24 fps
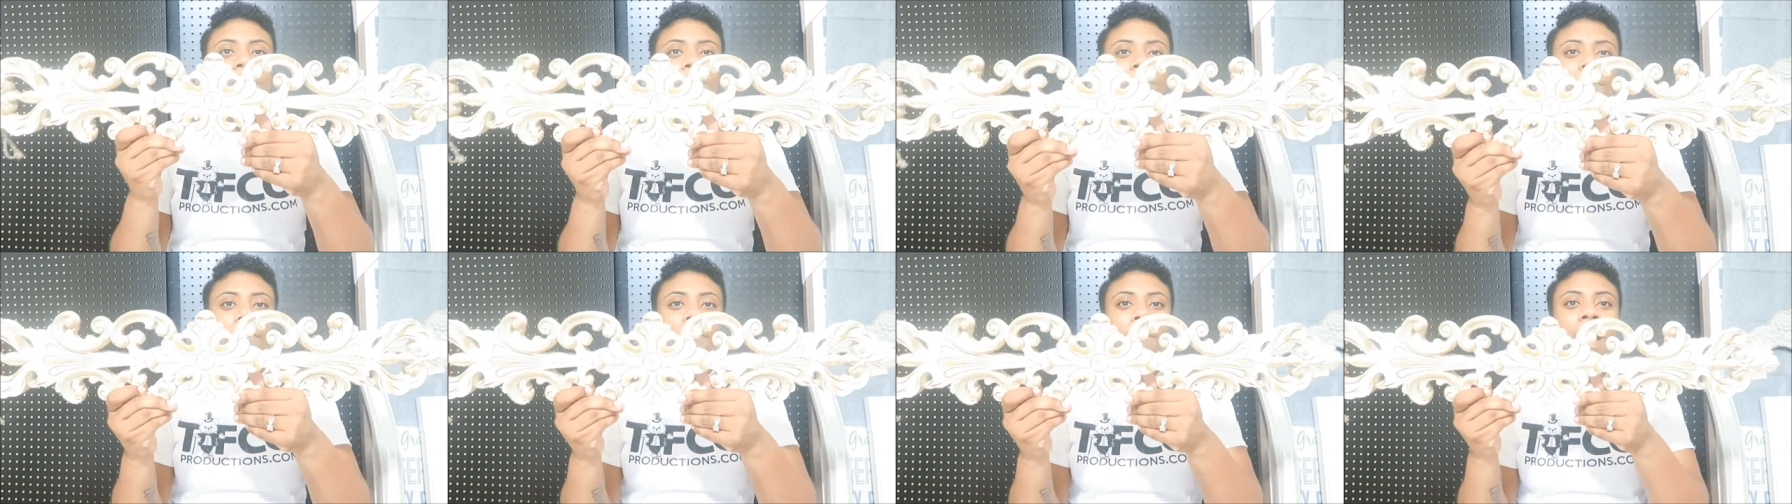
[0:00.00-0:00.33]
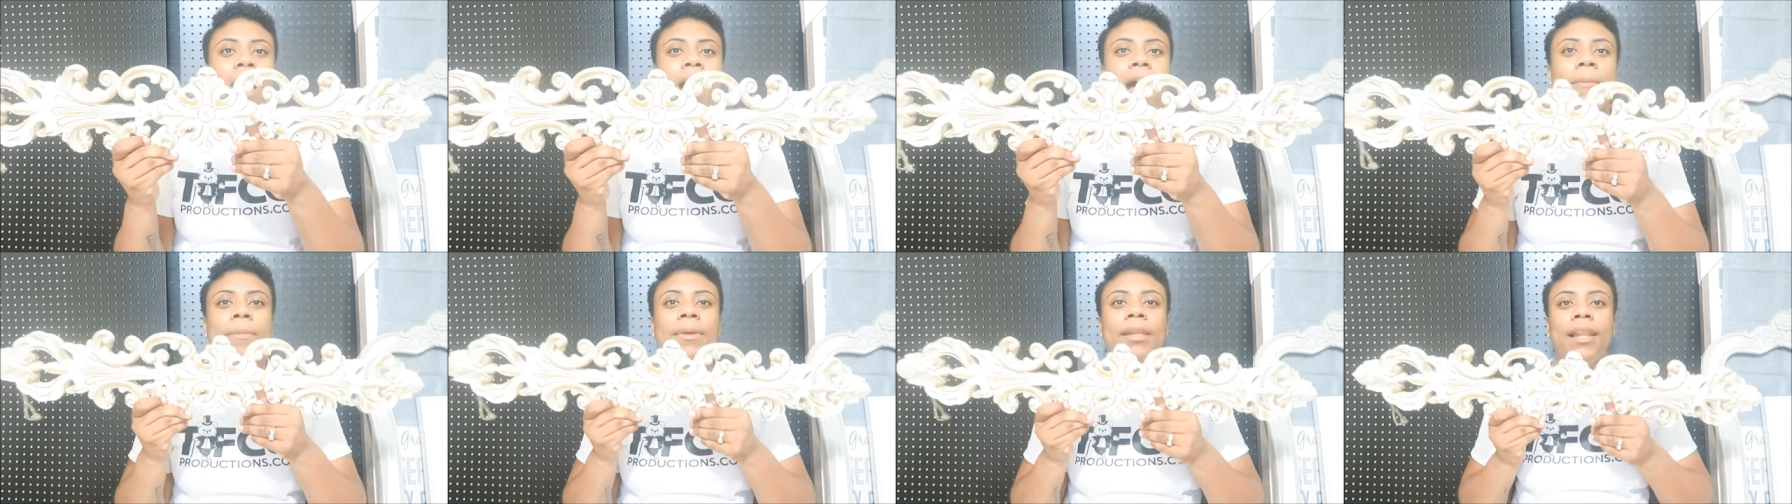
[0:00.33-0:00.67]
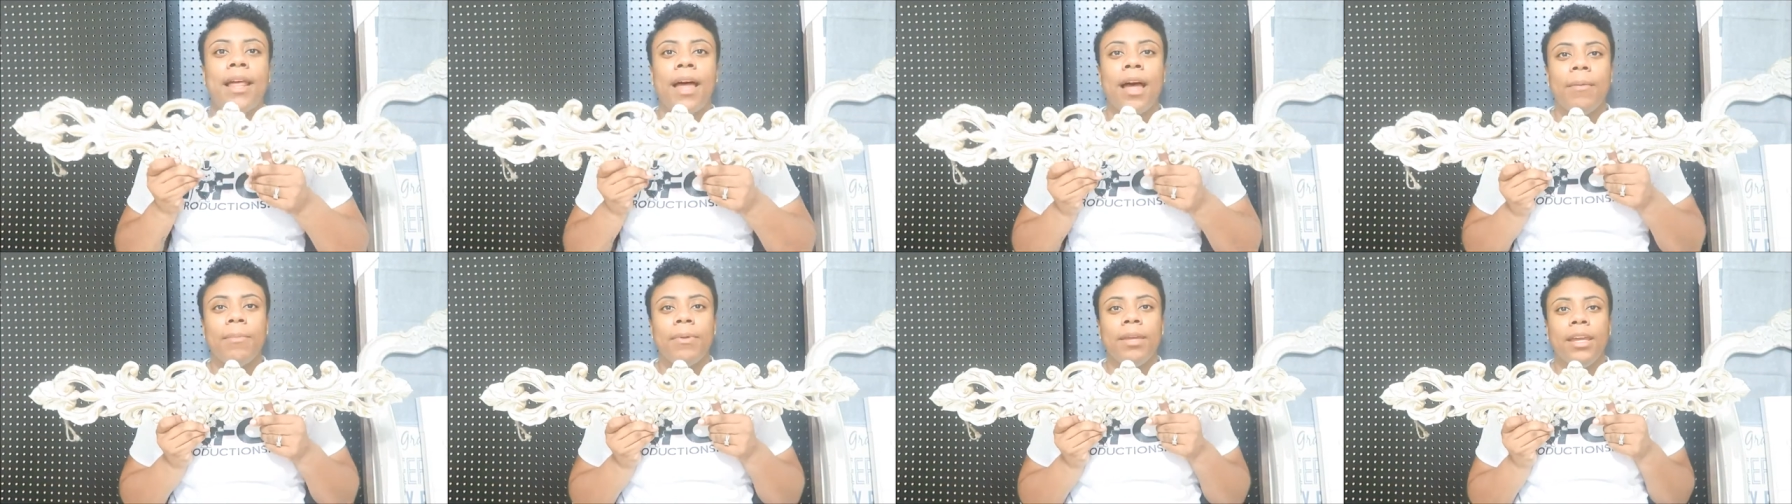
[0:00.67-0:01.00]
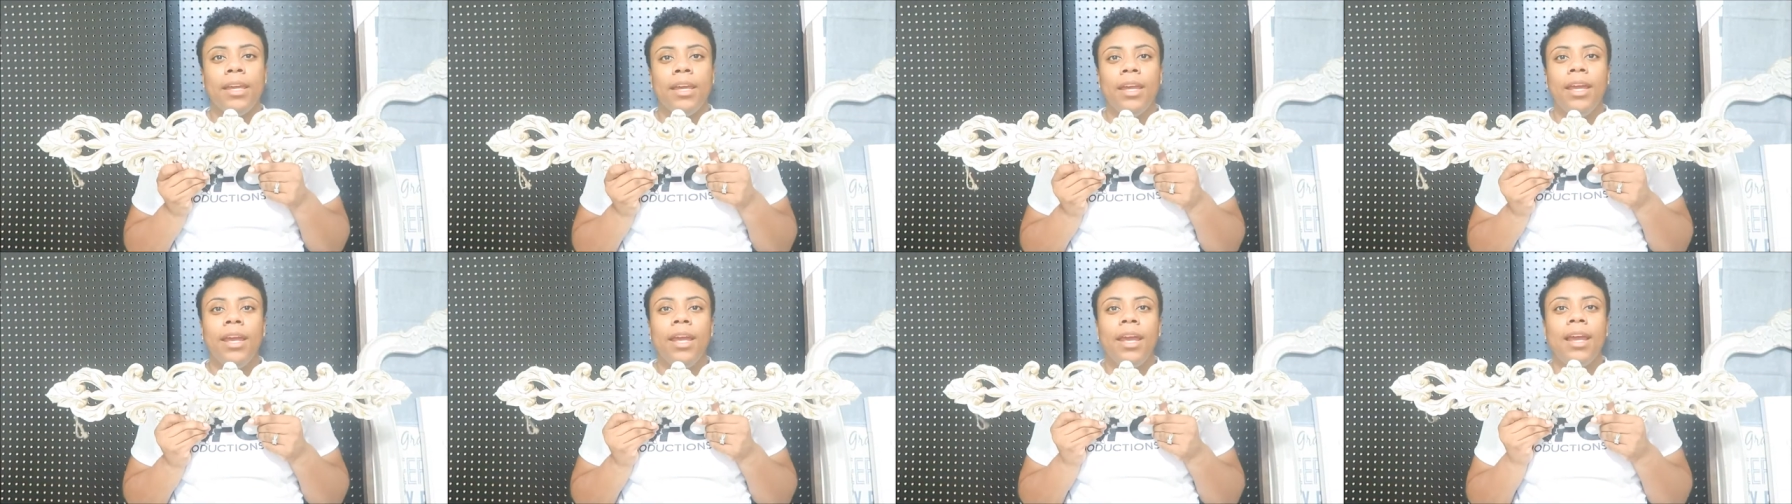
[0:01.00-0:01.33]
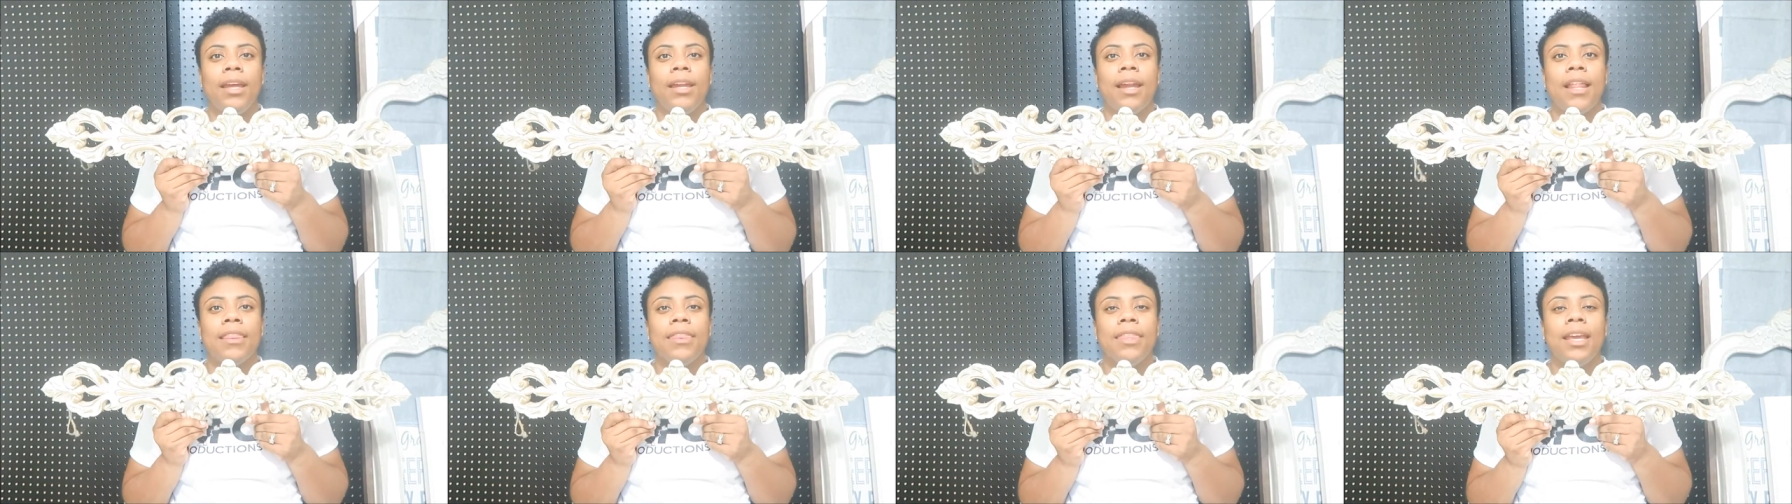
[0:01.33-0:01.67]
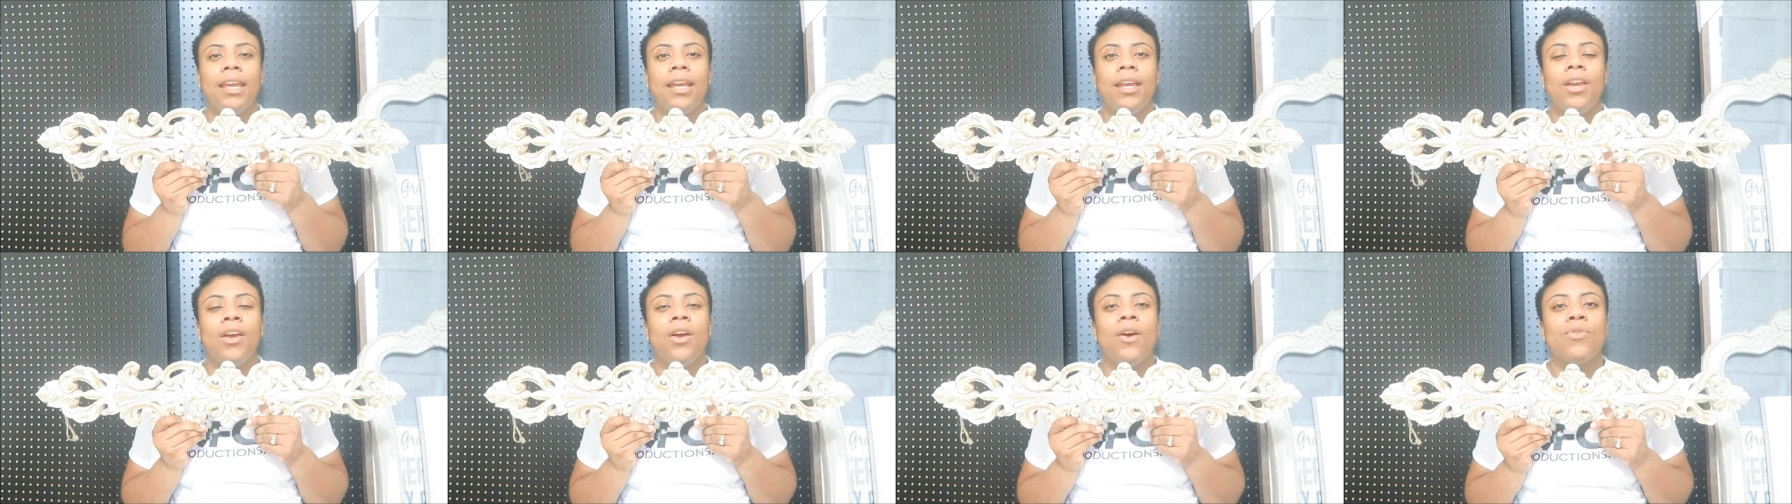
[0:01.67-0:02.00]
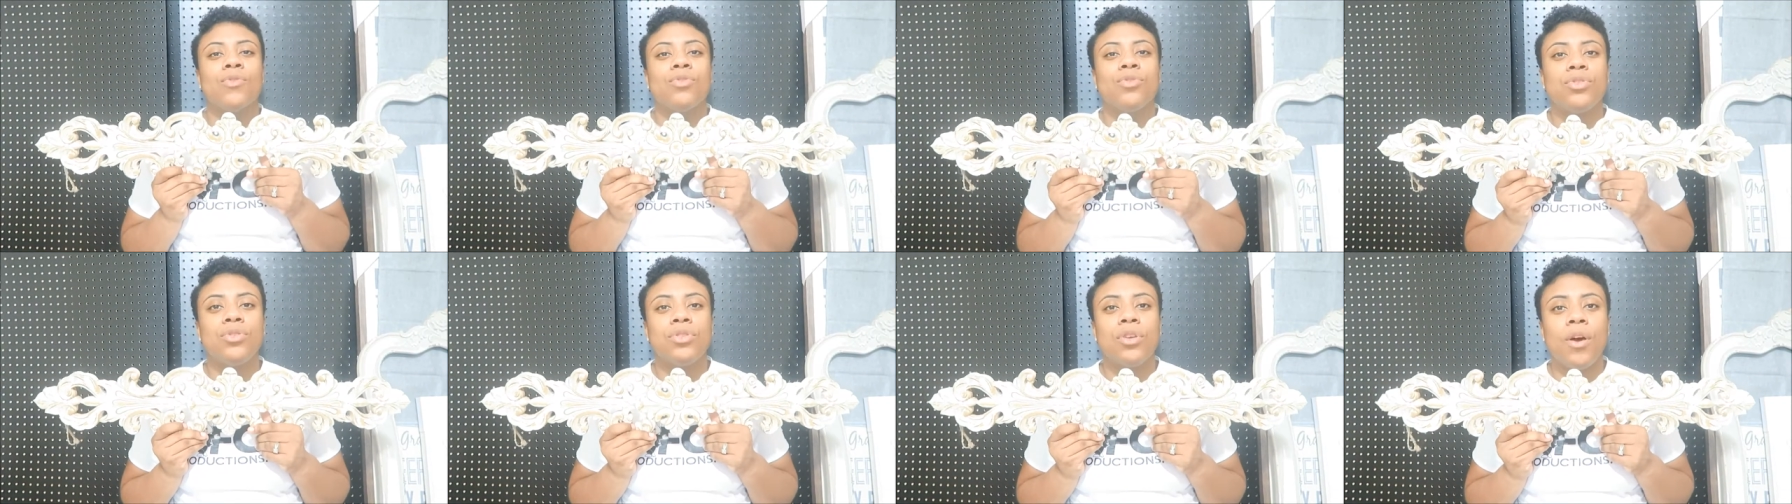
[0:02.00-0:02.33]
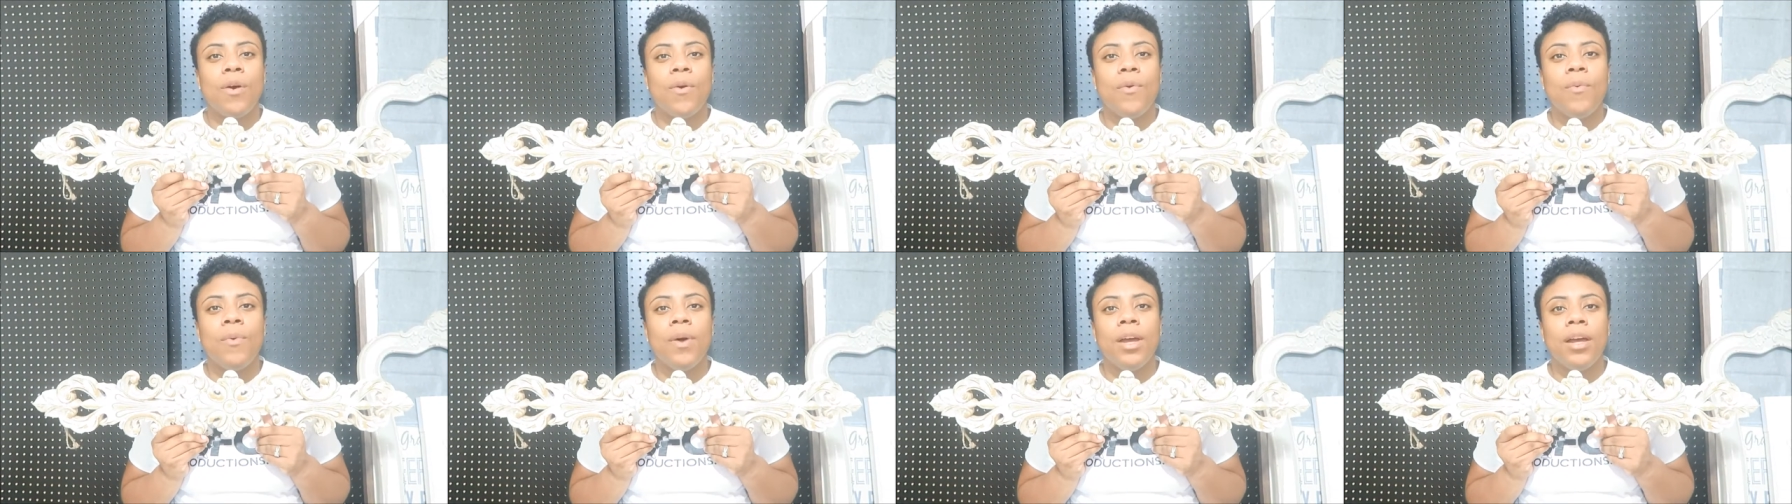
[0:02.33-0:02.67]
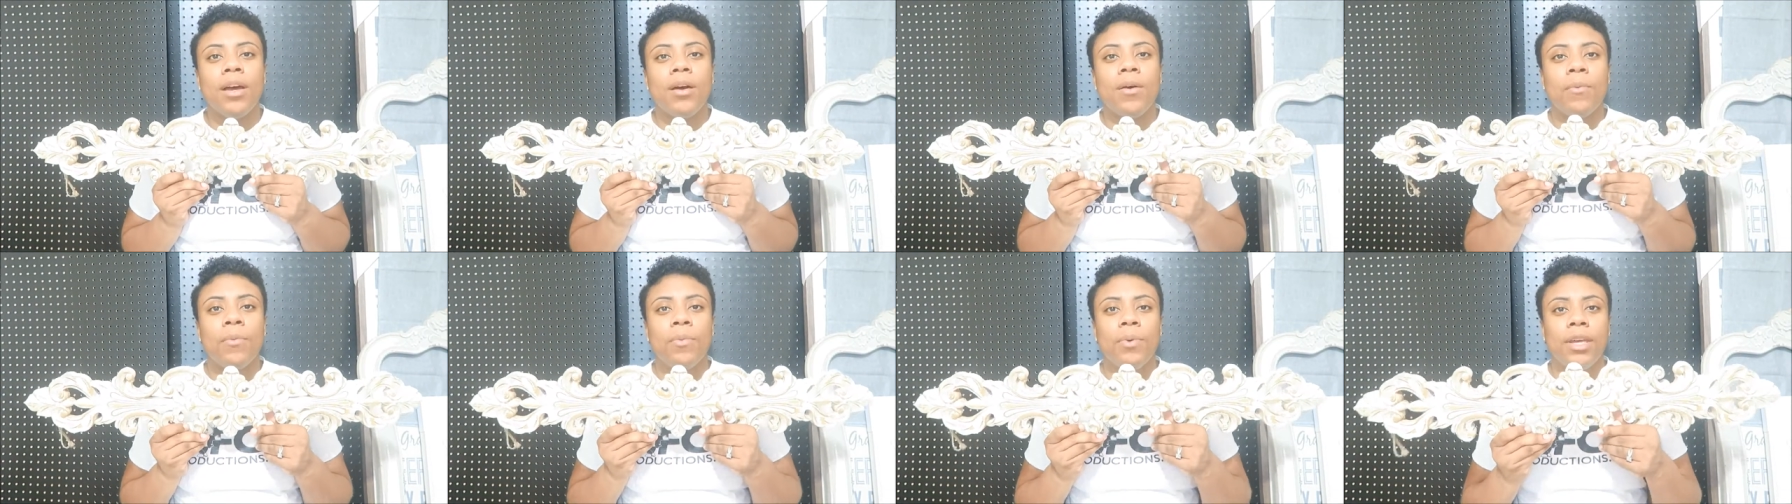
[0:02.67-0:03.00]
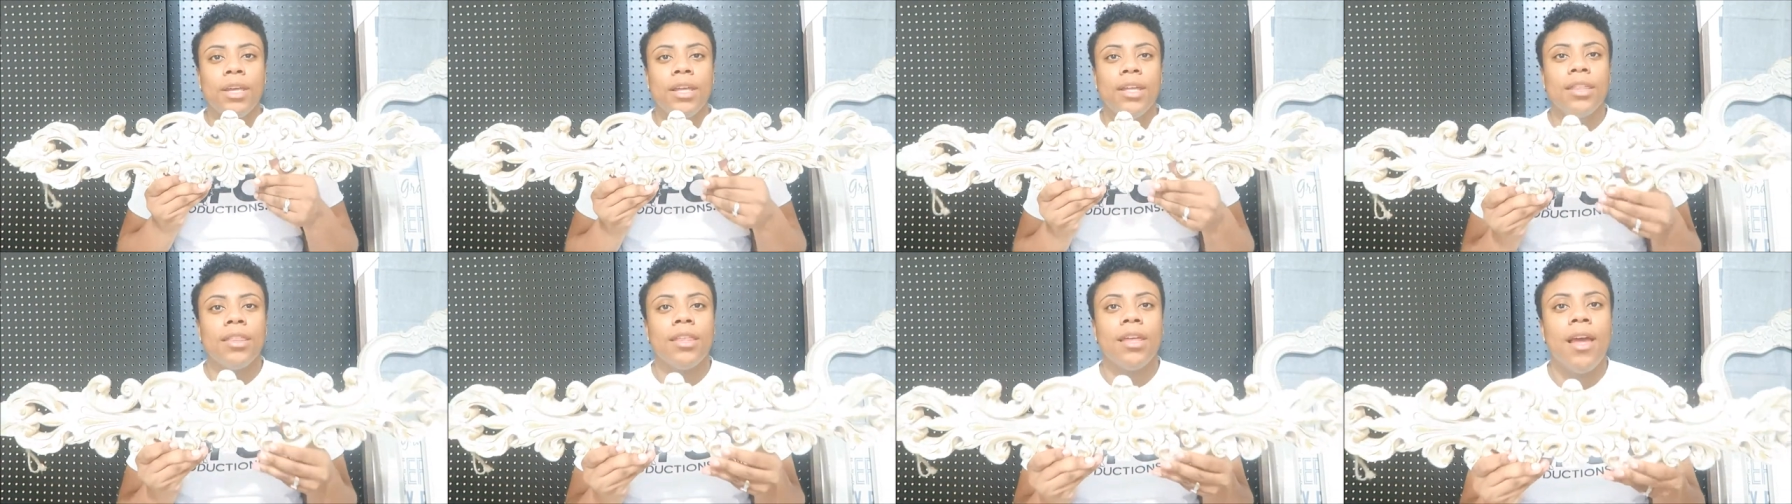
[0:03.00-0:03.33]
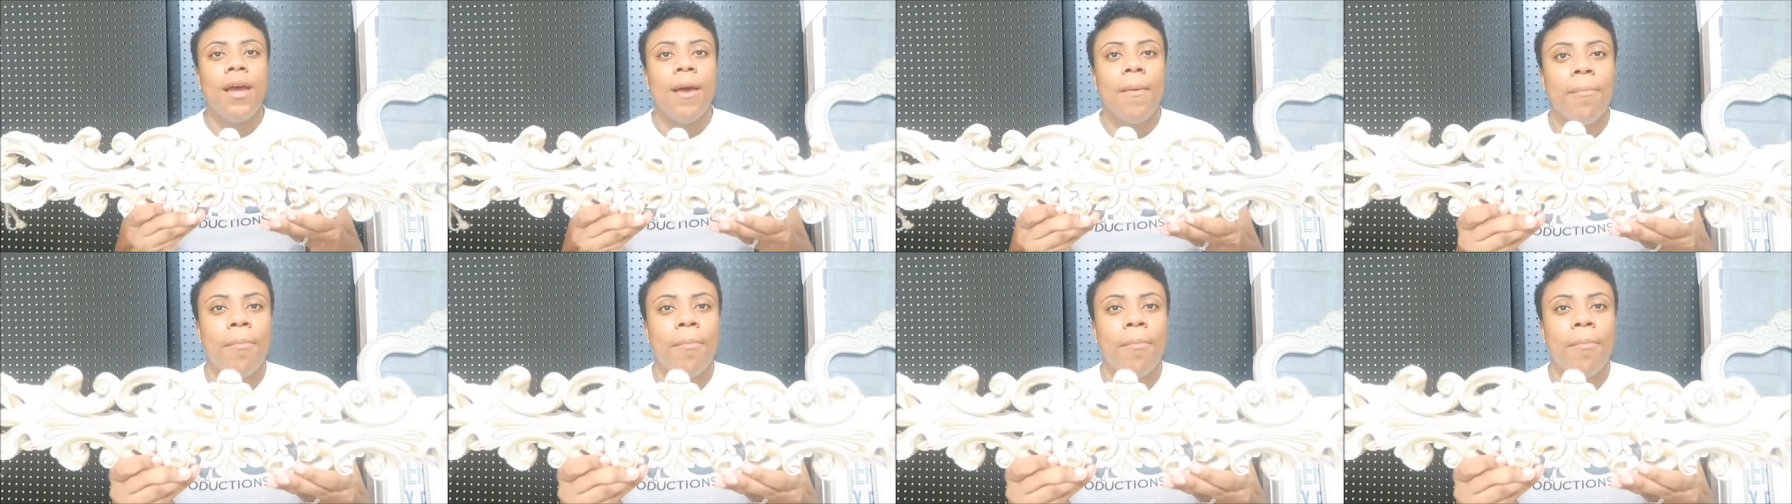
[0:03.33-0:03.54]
from Hobby Lobby and I think it goes so well with